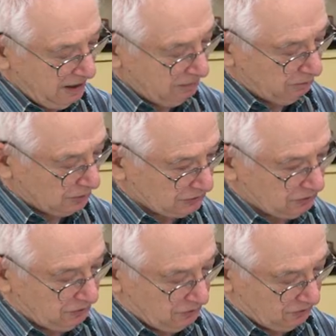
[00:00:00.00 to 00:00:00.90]

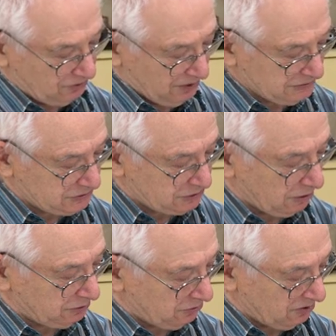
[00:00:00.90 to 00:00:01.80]
competitiveness
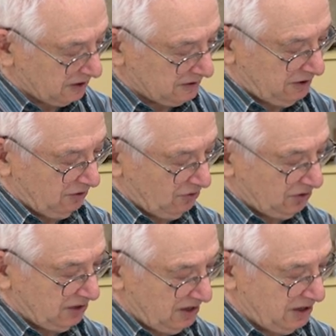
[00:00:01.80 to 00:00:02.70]
uh,
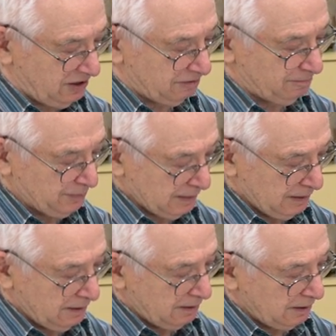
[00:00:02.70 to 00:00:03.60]
where everybody can
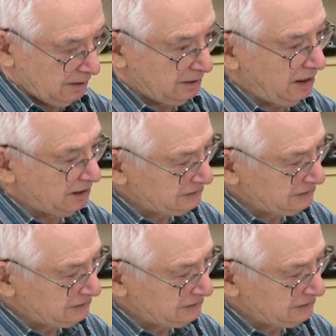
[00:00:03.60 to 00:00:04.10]
develop their own